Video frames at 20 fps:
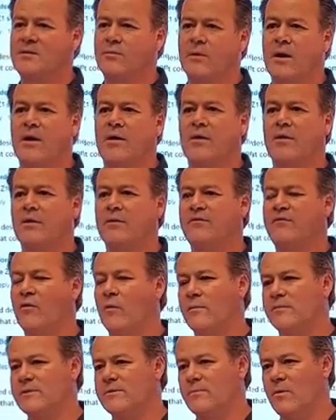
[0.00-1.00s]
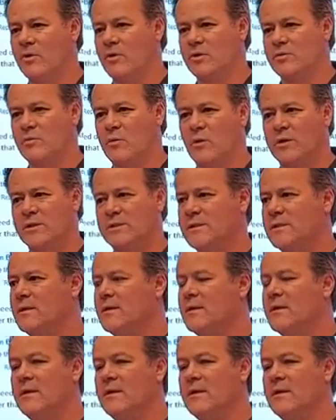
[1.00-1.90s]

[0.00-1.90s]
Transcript: throughout other forms of motorsports.